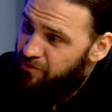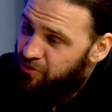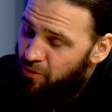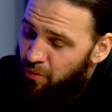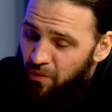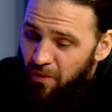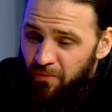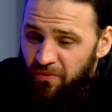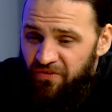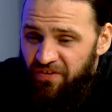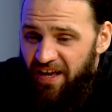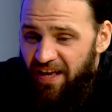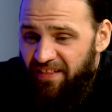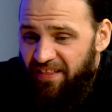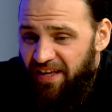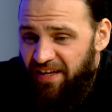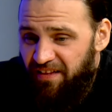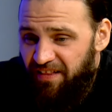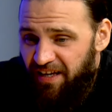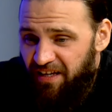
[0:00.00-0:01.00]
So, what was that
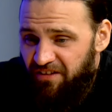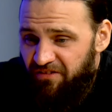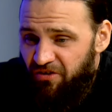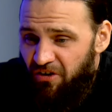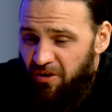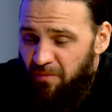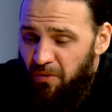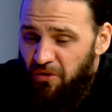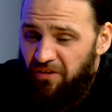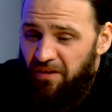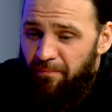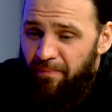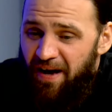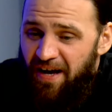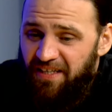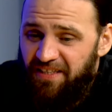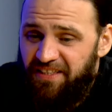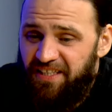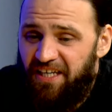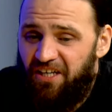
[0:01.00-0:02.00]
like? Like, talk about the
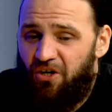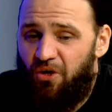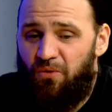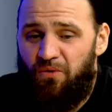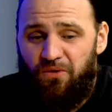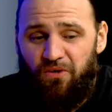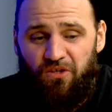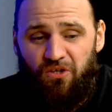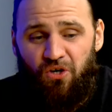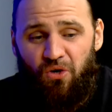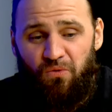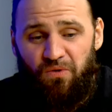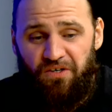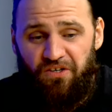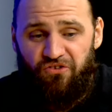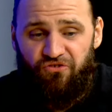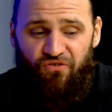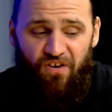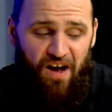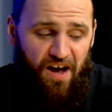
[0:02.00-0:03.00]
mindset going to
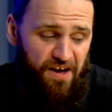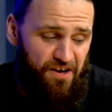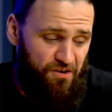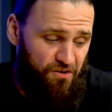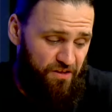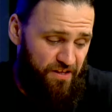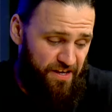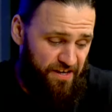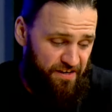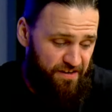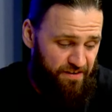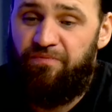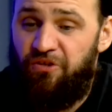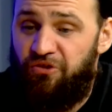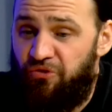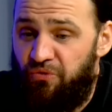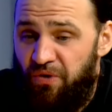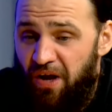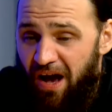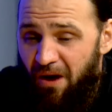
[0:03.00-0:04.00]
trial. Like, did
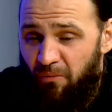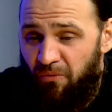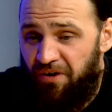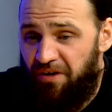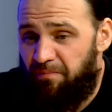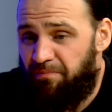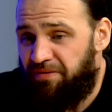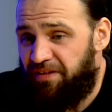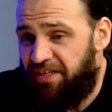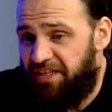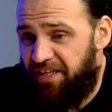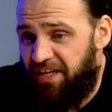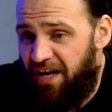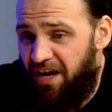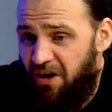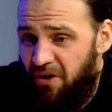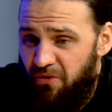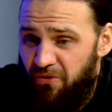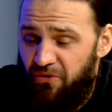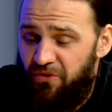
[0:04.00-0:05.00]
you not want to plead
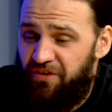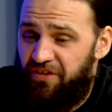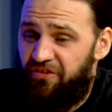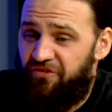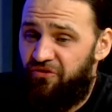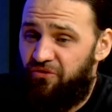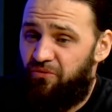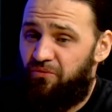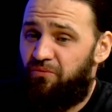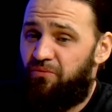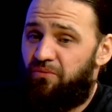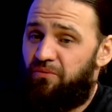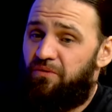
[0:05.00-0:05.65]
out, or did you?